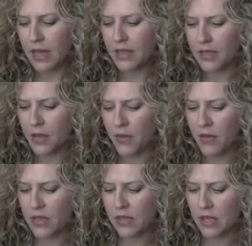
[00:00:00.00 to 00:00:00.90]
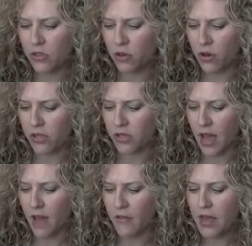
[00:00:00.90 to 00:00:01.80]
Some of his intro
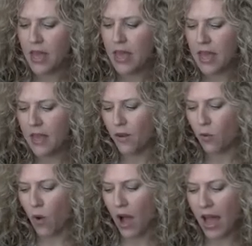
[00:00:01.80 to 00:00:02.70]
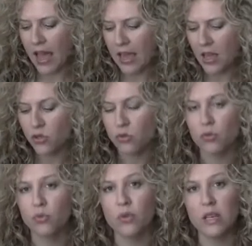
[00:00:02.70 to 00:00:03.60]
stuff in the why is
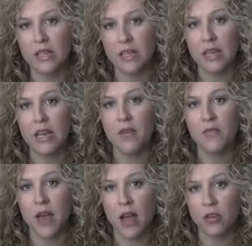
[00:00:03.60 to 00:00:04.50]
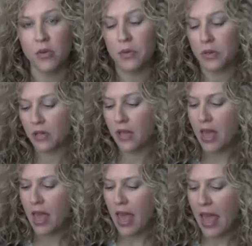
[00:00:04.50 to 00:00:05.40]
really valuable,
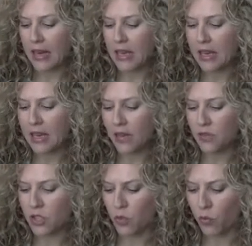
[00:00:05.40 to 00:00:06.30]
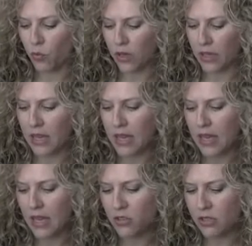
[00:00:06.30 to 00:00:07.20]
and he gives some really
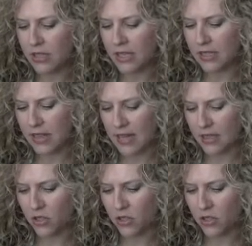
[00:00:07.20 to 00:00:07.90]
interesting stats.